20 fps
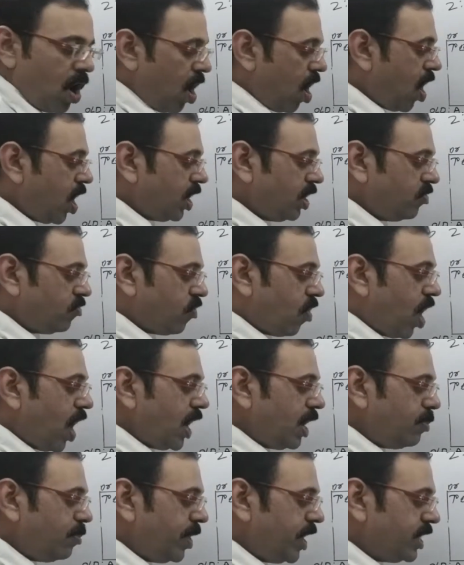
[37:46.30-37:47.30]
On
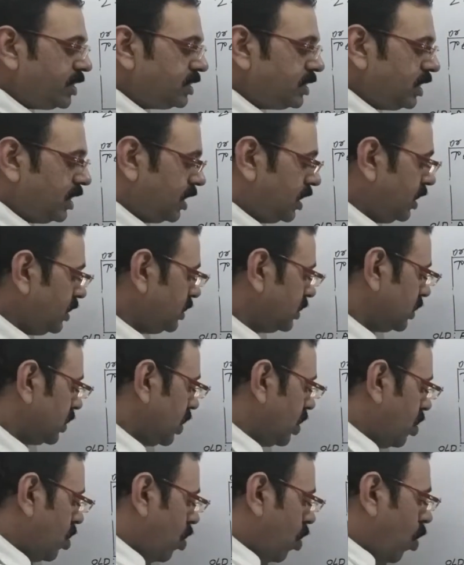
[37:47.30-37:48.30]
what basis
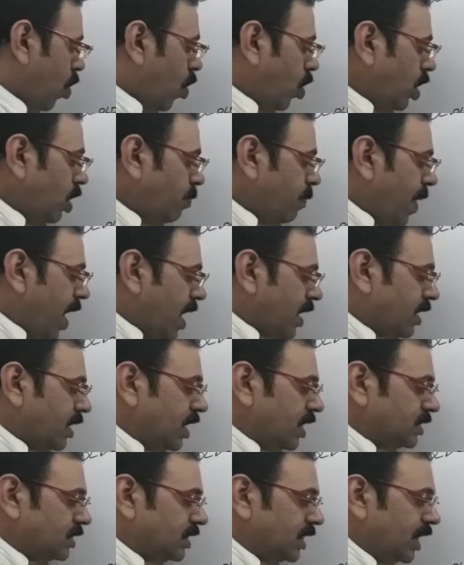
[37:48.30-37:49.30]
old
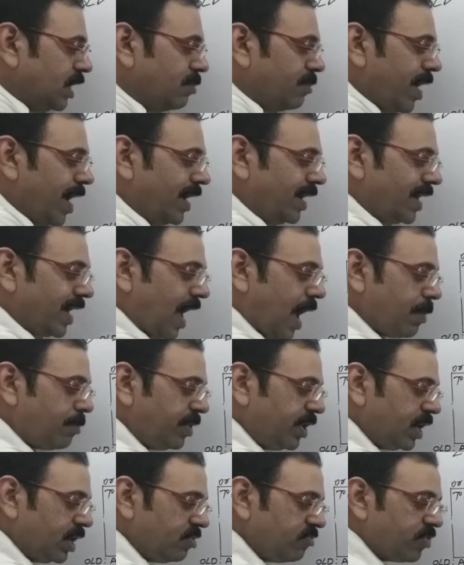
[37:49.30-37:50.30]
partners demand
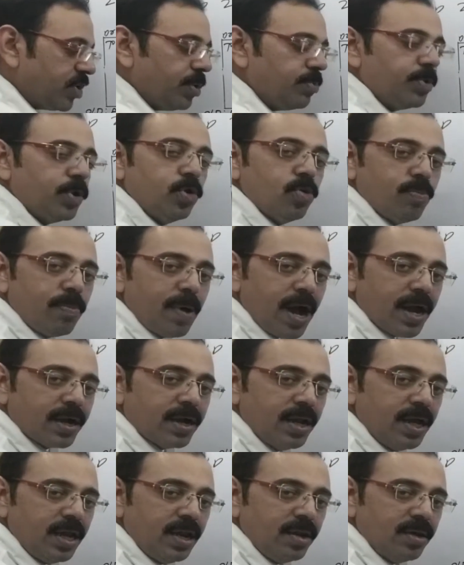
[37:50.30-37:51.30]
capital from new
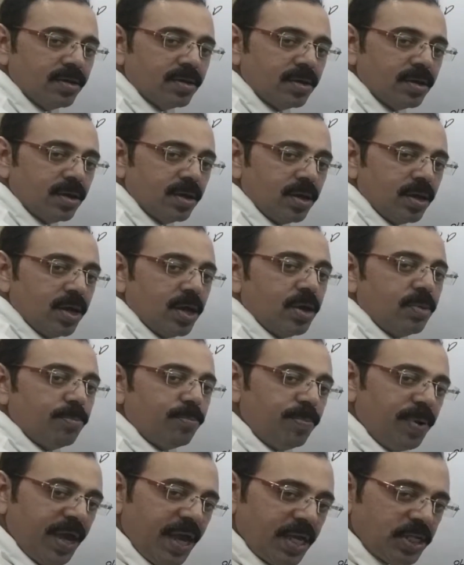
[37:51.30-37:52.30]
partner?
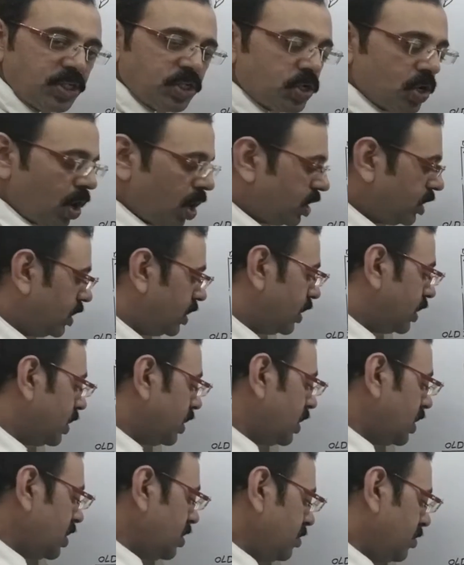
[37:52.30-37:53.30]
Based on
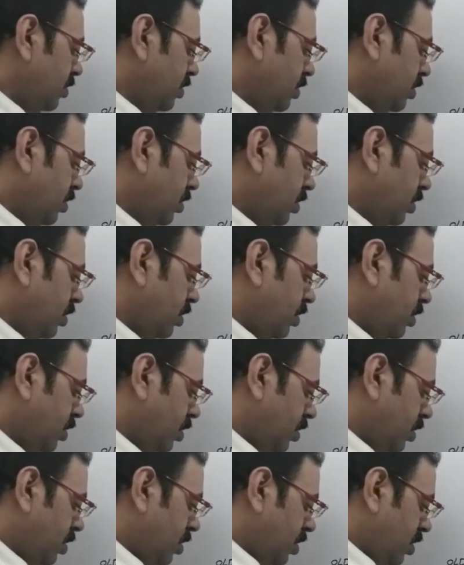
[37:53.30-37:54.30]
the
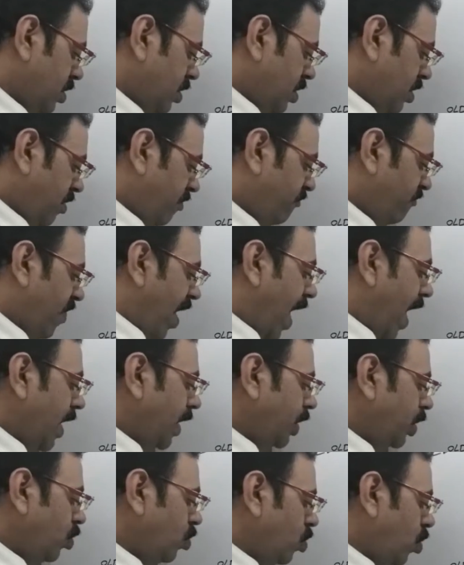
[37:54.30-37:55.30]

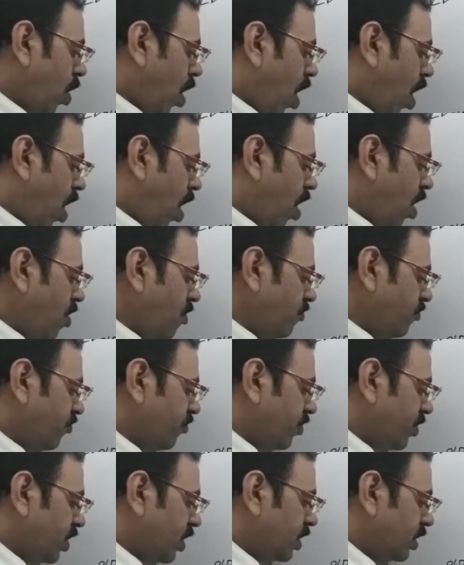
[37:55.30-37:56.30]
value
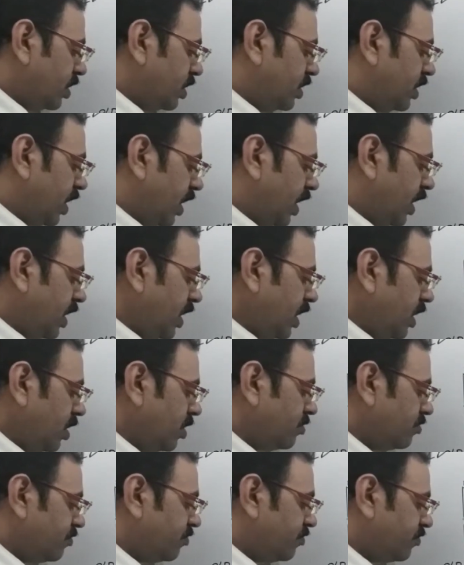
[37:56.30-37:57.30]
of their
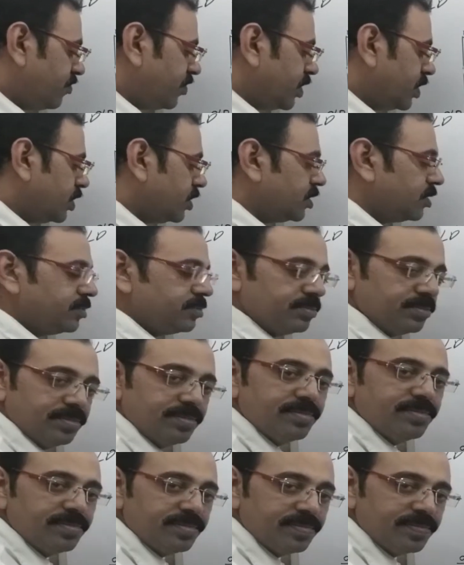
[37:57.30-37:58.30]

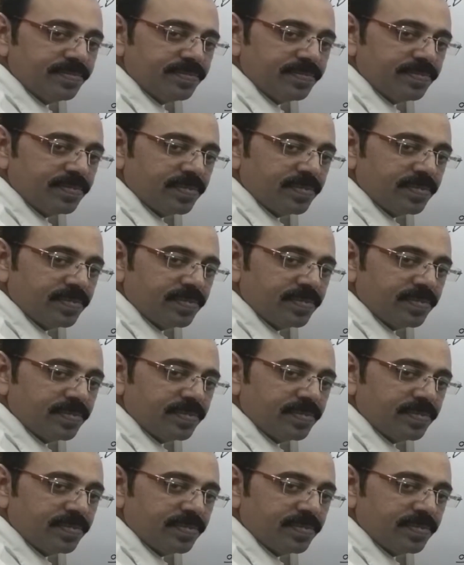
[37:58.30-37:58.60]
firm.